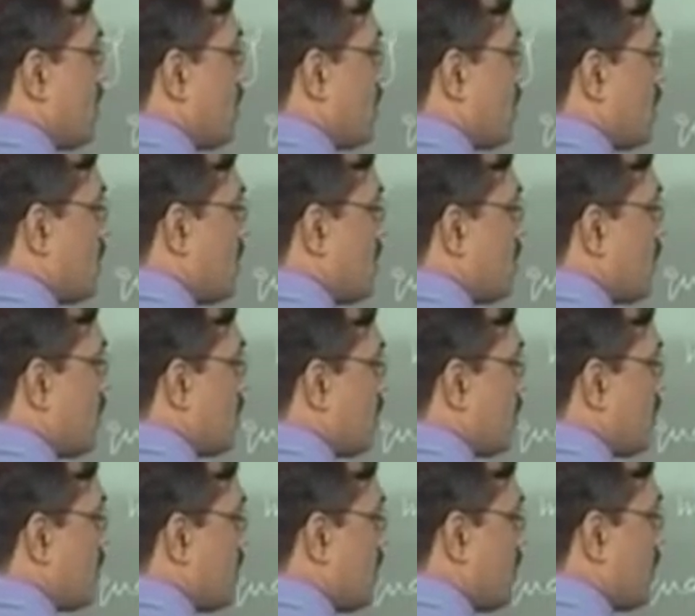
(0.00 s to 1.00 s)

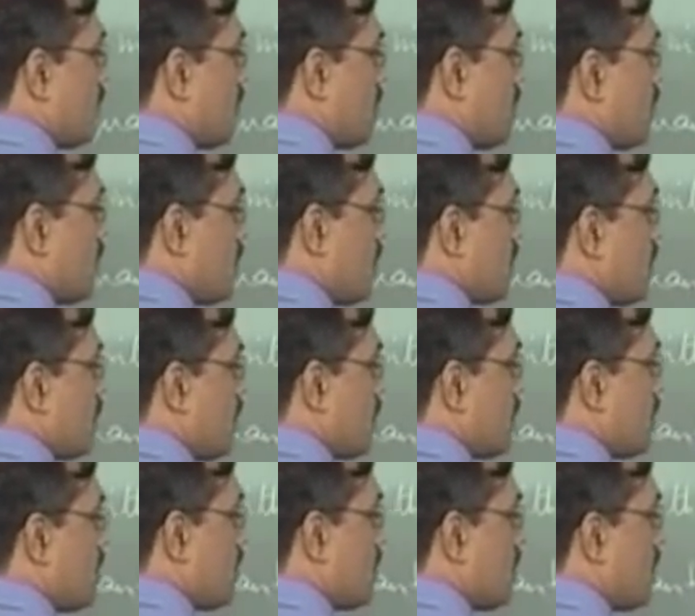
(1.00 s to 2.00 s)
No one is speaking in this clip.